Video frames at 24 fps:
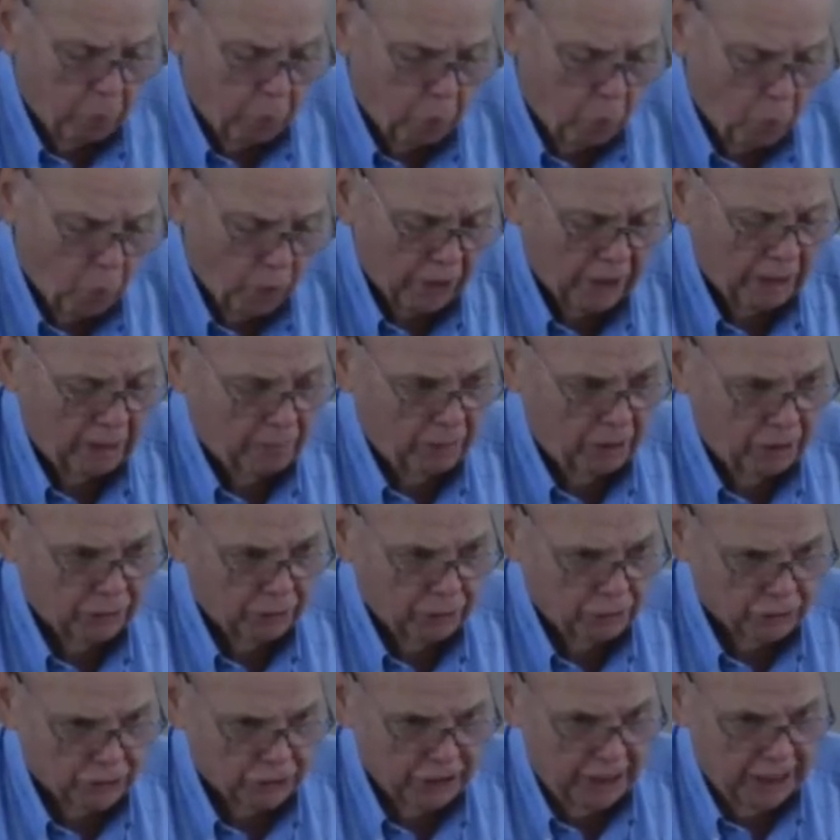what I'm
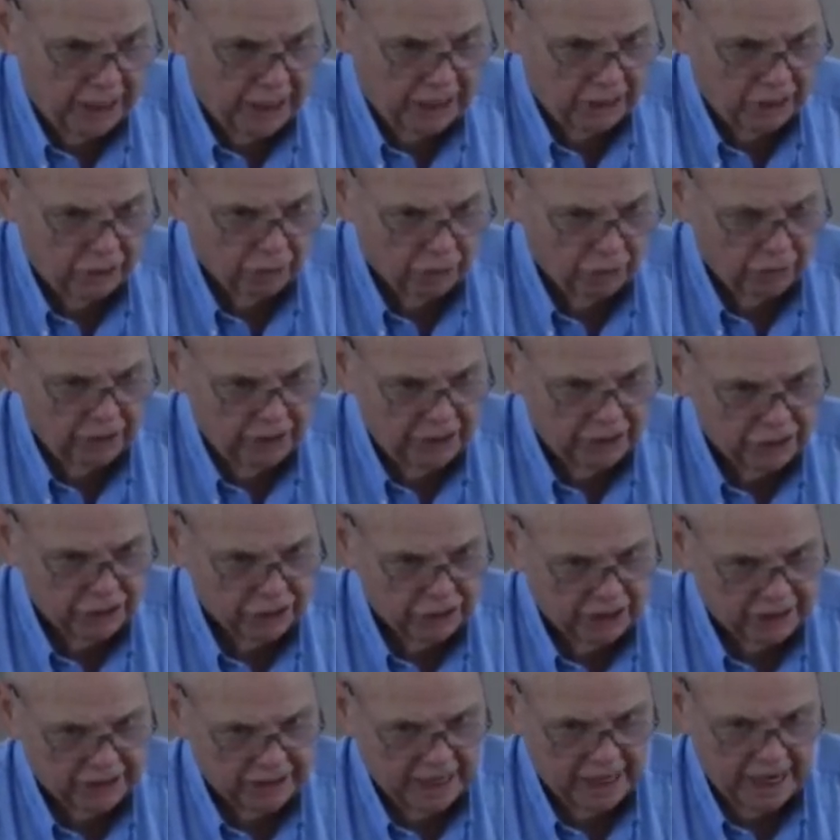understanding here is
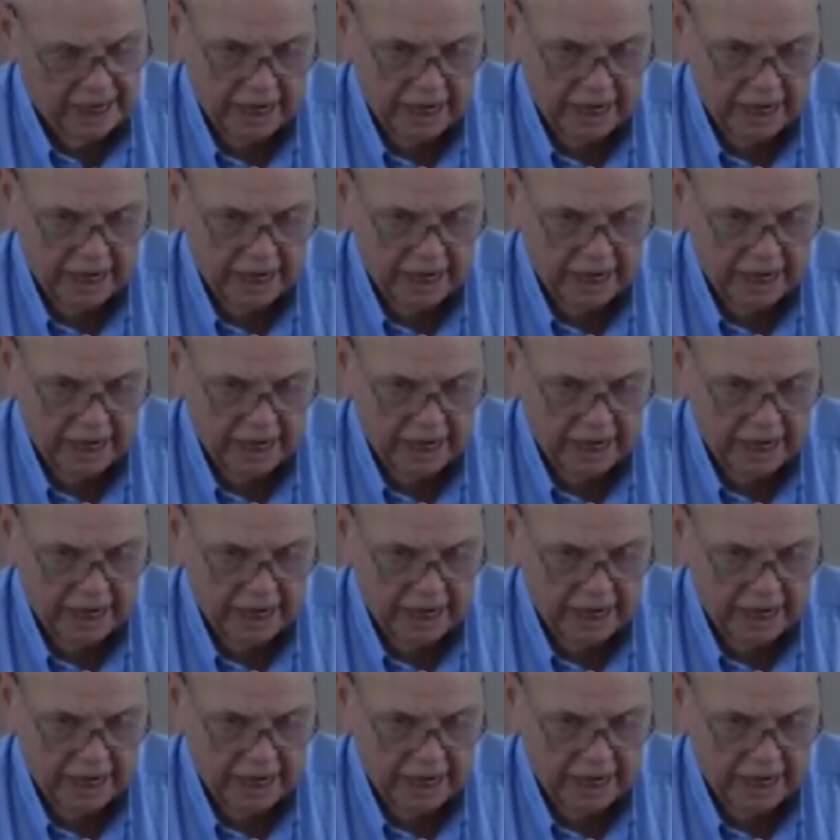that they